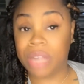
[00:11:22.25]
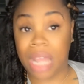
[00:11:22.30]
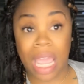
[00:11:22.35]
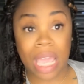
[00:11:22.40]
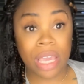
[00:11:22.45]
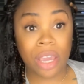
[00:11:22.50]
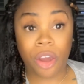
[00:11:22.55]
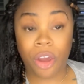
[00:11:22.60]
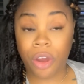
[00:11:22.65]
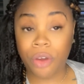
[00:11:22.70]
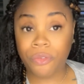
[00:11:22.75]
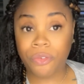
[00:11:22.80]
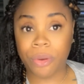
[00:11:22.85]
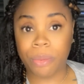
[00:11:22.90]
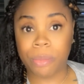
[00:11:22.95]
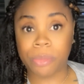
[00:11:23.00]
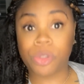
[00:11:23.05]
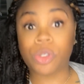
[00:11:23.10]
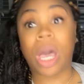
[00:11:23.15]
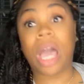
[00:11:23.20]
I ain't heard from
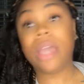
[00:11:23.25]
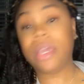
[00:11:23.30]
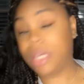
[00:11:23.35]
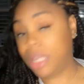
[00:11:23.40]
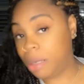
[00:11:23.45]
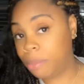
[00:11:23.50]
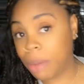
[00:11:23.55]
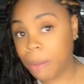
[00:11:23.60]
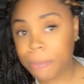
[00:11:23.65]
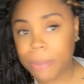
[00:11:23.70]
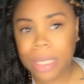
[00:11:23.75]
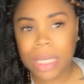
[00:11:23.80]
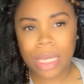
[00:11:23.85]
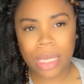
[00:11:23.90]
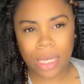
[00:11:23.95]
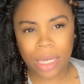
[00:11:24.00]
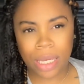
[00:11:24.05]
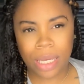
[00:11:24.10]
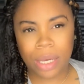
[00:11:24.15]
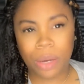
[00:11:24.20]
him, so I hit him up
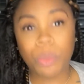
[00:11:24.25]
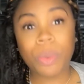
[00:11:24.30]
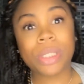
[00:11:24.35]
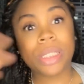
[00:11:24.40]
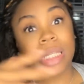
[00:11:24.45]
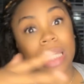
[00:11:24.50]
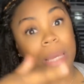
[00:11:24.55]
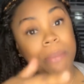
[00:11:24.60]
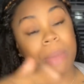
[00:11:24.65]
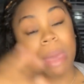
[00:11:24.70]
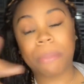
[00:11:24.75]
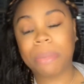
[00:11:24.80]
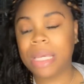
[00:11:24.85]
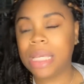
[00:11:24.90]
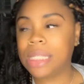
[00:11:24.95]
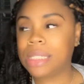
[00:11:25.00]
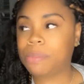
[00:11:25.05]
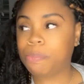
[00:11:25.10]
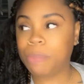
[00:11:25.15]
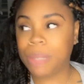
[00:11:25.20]
again. Once again, maybe
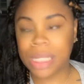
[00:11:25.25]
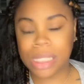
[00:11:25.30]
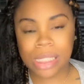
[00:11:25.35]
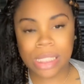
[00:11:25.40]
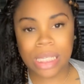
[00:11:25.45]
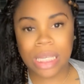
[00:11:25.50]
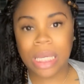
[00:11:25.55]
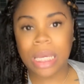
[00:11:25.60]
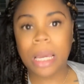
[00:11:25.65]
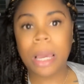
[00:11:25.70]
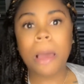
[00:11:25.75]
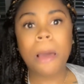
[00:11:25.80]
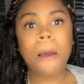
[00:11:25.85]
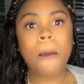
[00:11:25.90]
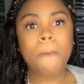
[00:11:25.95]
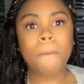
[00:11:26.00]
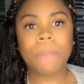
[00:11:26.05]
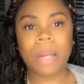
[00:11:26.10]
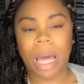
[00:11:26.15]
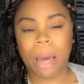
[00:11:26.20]
he's busy,
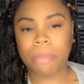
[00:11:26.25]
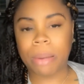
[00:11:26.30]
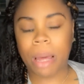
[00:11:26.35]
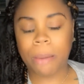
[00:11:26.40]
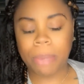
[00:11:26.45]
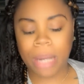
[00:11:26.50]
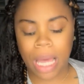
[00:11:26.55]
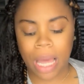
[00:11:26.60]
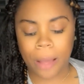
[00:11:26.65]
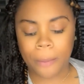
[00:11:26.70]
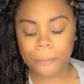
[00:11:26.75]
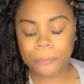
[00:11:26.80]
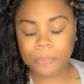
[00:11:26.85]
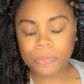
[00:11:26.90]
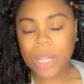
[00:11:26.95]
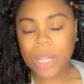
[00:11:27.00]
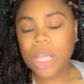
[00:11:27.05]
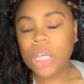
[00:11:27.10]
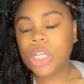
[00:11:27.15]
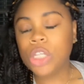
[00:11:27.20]
blah, blah, blah.
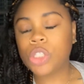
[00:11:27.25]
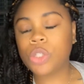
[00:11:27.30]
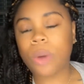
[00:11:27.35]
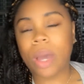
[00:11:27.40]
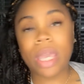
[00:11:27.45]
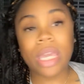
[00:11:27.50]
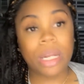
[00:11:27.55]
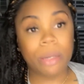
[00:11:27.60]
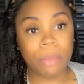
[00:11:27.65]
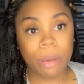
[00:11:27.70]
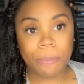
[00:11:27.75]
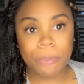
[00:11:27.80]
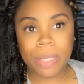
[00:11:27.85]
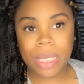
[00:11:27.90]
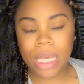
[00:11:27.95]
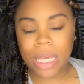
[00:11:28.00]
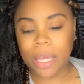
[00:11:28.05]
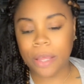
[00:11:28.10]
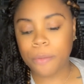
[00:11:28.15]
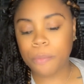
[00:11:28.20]
So I hit him up
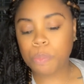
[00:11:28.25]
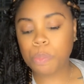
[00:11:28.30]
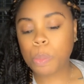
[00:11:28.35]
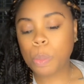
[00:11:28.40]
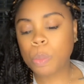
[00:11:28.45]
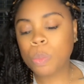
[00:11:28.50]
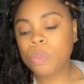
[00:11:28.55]
again.